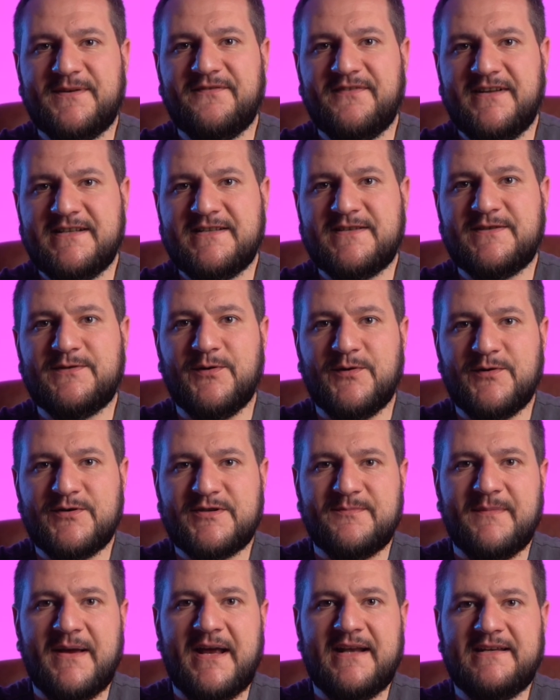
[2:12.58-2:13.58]
prevents
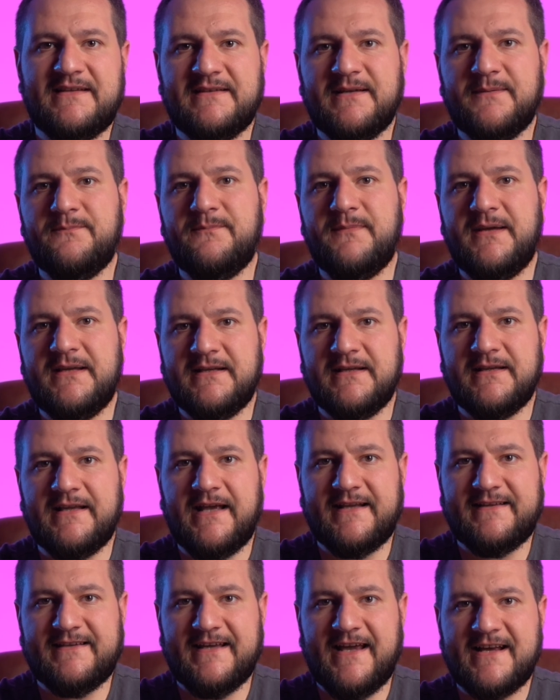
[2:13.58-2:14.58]
those man in the middle
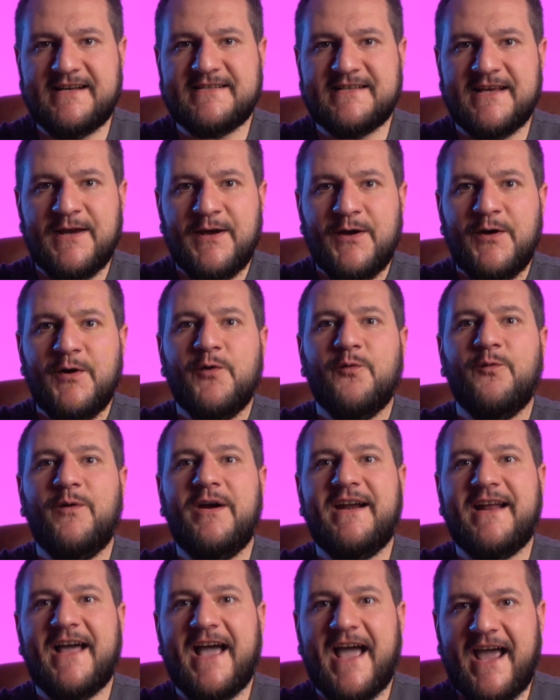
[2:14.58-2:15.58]
attacks
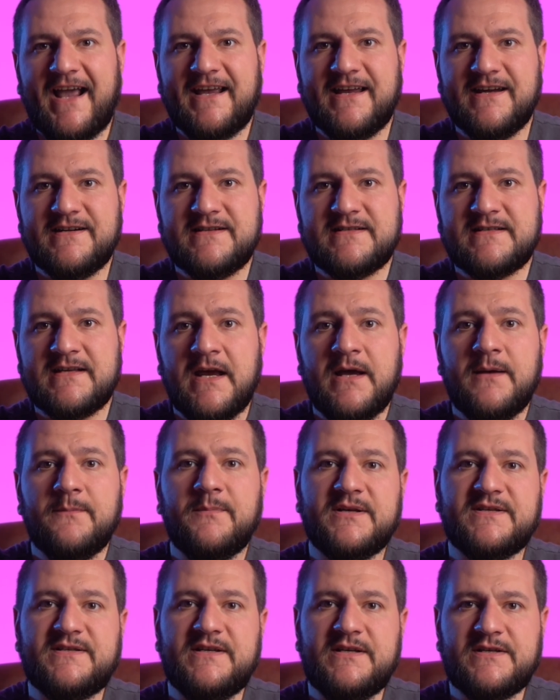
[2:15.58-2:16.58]
where hackers
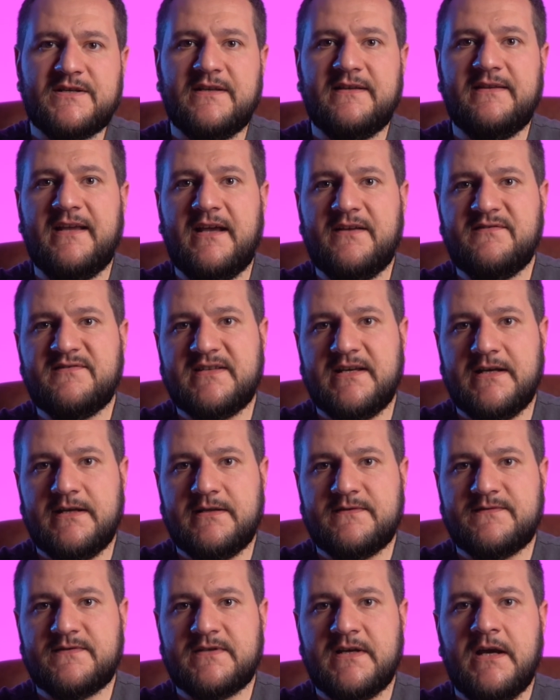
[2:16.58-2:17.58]
position
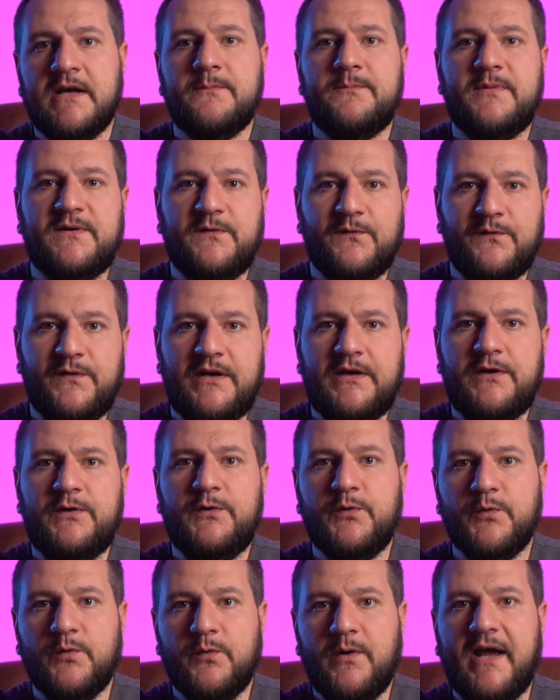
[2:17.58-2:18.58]
themselves between
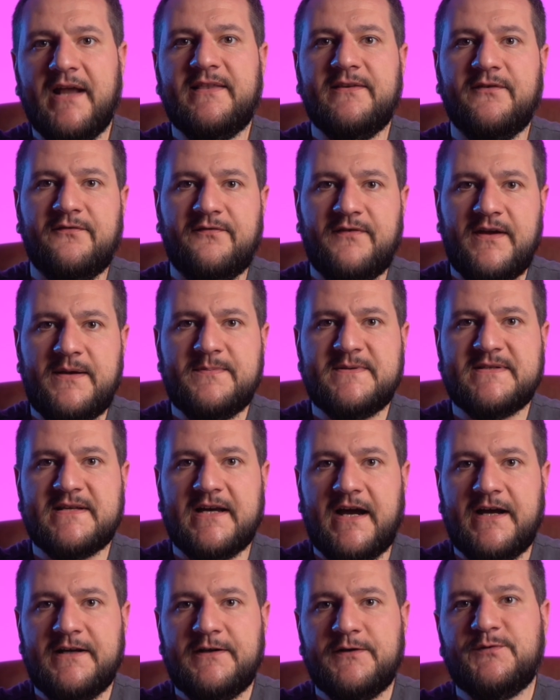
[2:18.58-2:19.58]
you and the
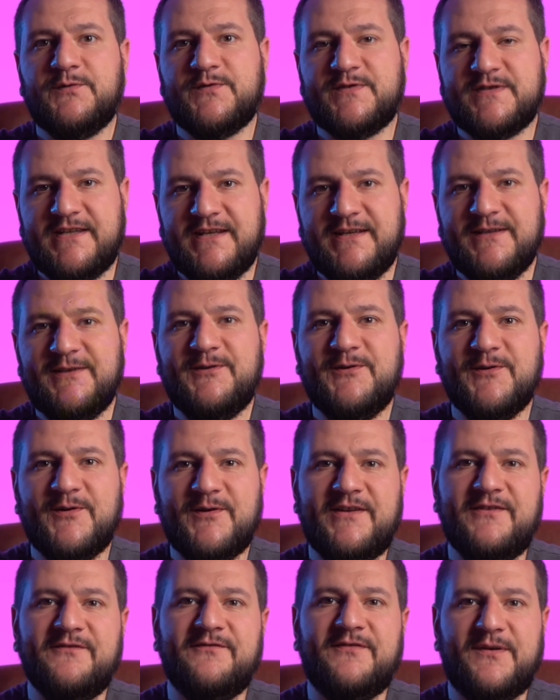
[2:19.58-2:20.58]
website to steal
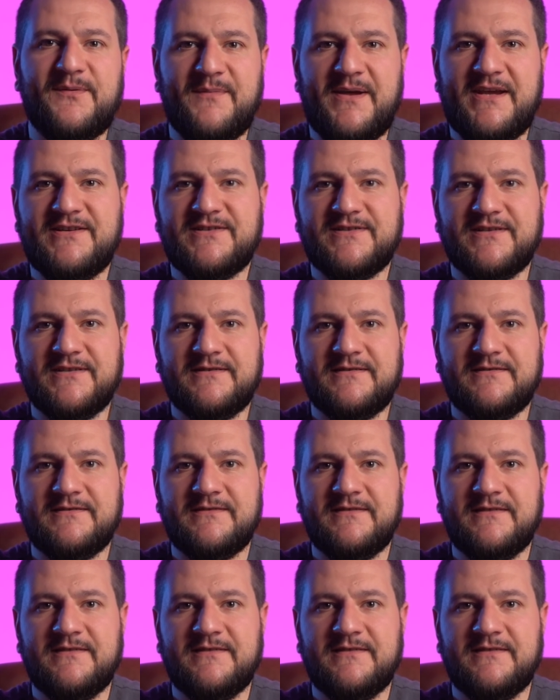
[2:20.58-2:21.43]
your information.